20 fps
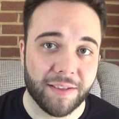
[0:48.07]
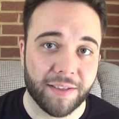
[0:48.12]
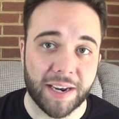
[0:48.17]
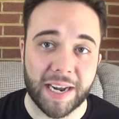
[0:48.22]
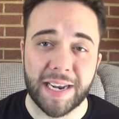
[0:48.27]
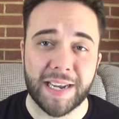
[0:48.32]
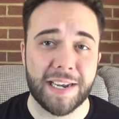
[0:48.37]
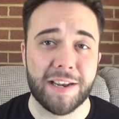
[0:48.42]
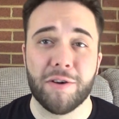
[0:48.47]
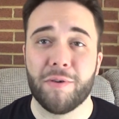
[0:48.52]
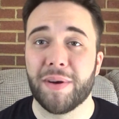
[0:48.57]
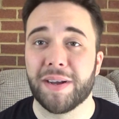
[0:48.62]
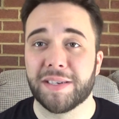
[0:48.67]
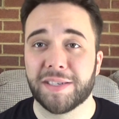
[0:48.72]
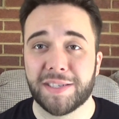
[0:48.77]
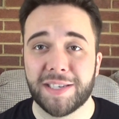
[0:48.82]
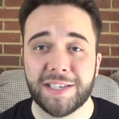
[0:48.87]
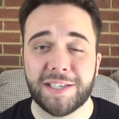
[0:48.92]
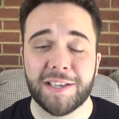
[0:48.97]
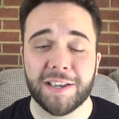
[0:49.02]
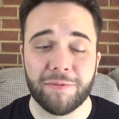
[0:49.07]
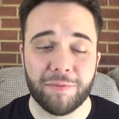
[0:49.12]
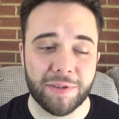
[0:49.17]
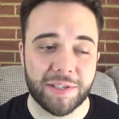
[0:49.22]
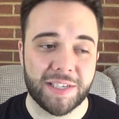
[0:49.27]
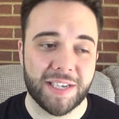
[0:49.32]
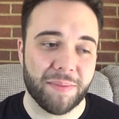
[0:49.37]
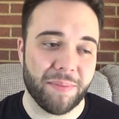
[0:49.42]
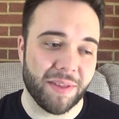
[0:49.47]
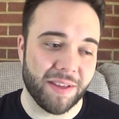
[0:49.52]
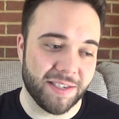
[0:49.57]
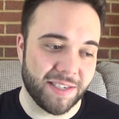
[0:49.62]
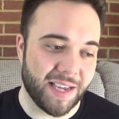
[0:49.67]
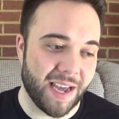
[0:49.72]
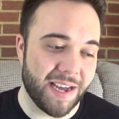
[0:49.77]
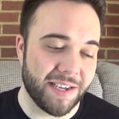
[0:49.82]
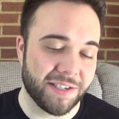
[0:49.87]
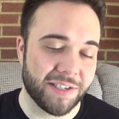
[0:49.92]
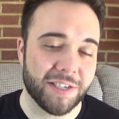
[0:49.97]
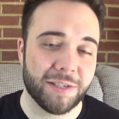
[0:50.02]
that I didn't know existed with some of these
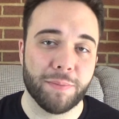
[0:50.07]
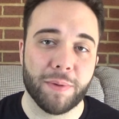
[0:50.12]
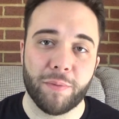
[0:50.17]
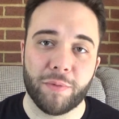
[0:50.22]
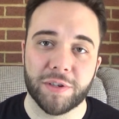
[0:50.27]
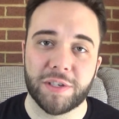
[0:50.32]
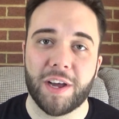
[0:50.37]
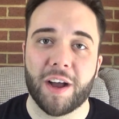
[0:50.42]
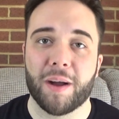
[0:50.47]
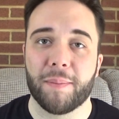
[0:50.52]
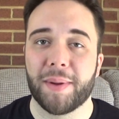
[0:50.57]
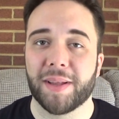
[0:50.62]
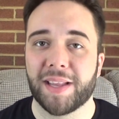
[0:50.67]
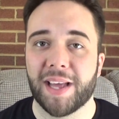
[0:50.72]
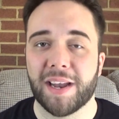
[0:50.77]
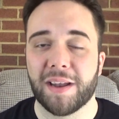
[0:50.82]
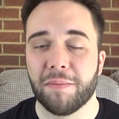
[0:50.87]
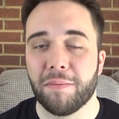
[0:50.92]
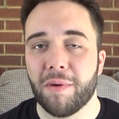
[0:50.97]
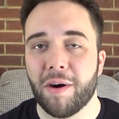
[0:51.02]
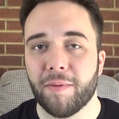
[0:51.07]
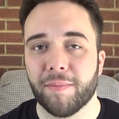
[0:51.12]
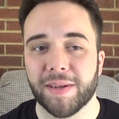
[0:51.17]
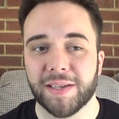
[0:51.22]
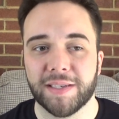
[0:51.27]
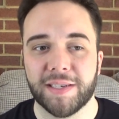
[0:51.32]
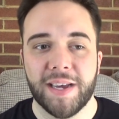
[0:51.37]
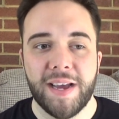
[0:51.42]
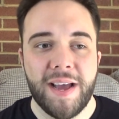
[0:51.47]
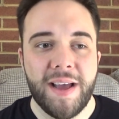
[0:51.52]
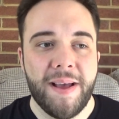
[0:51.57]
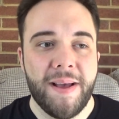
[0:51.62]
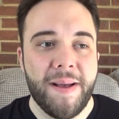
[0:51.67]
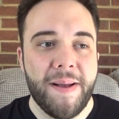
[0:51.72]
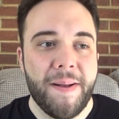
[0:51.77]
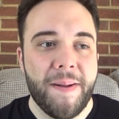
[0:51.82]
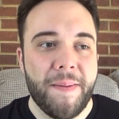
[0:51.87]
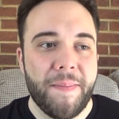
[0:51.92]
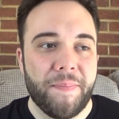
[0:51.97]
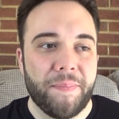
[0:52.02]
cases, but we'll talk about that in a moment.
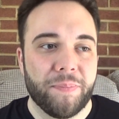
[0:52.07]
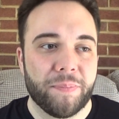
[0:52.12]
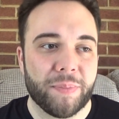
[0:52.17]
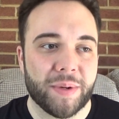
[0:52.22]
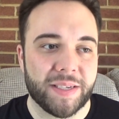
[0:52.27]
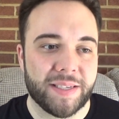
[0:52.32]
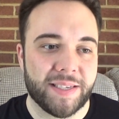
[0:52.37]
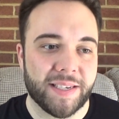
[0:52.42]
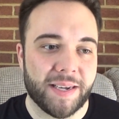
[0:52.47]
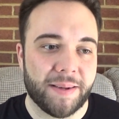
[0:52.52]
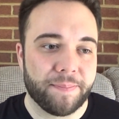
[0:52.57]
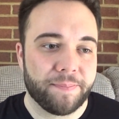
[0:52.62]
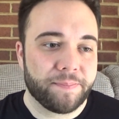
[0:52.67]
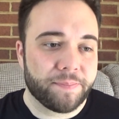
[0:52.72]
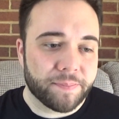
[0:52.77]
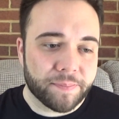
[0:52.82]
But,